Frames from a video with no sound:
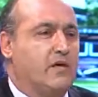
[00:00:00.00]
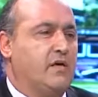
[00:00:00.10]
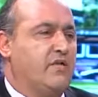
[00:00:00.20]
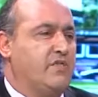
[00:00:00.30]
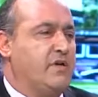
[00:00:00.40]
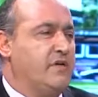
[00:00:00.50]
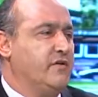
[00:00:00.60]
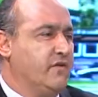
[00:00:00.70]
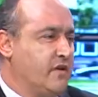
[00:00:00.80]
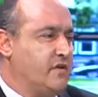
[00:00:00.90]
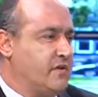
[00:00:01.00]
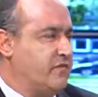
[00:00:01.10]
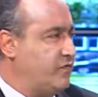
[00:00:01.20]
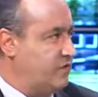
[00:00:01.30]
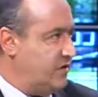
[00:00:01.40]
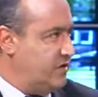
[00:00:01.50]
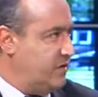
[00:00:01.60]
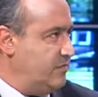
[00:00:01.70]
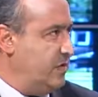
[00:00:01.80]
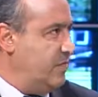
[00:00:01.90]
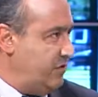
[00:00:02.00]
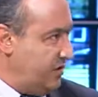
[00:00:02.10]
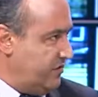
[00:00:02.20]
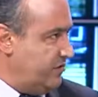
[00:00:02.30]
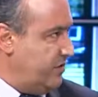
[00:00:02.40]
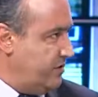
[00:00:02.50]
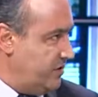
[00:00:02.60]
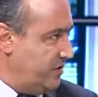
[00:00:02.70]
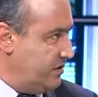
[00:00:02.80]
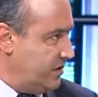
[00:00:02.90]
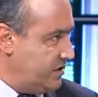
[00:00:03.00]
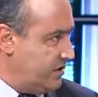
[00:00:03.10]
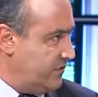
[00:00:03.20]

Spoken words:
I've been in the real estate for quite some time, and you have been a tax